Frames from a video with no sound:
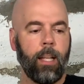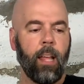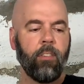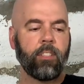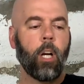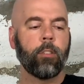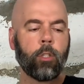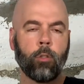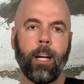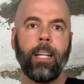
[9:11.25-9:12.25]
if it starts
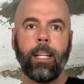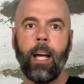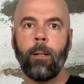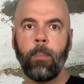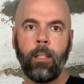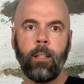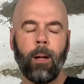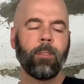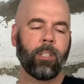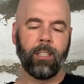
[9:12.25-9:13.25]
grating on me, and I'm
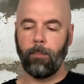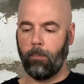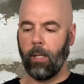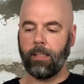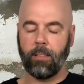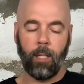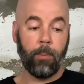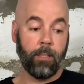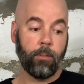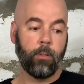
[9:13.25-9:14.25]
also gonna break this up
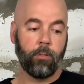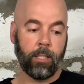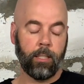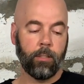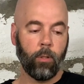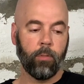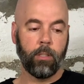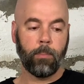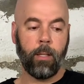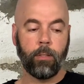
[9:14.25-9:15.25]
into drinking this over the
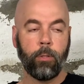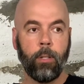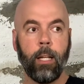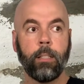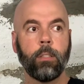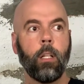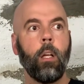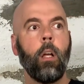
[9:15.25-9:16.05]
span of 2 days.